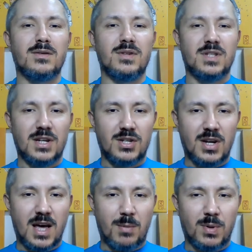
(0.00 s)
Recession
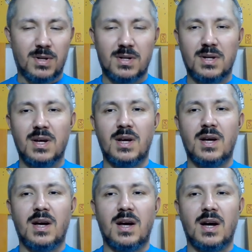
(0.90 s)
happened.
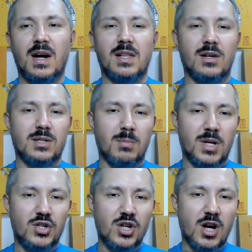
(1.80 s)
I lost
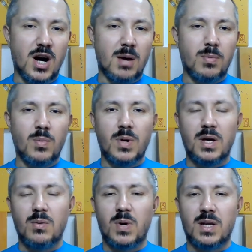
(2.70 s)
my job.
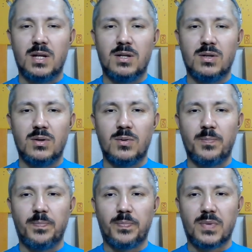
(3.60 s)
We went into
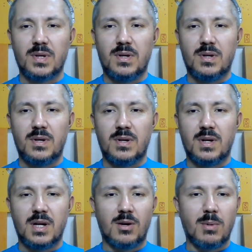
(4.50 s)

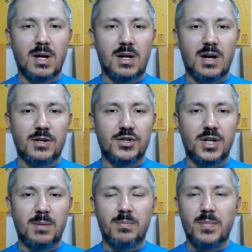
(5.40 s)
economical
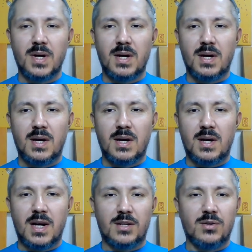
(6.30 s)
hardship,
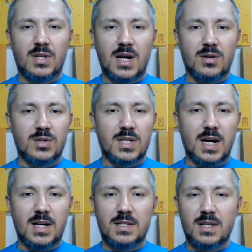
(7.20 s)
had to
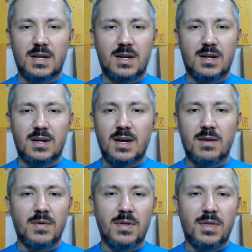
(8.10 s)
downsize
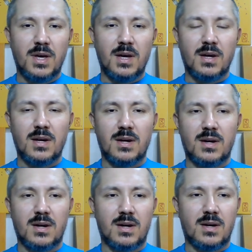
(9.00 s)
everything,
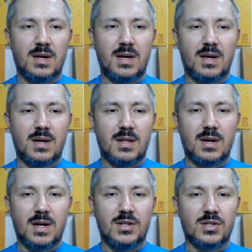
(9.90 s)
and
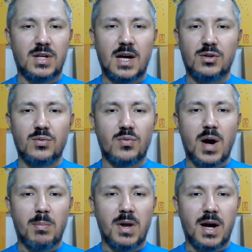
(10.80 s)
I just had to
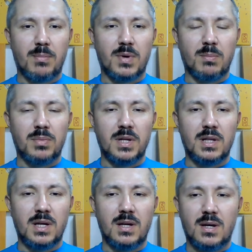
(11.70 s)
wrap it up
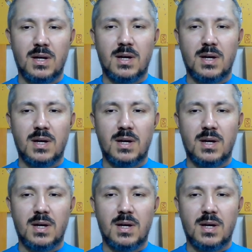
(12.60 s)
completely,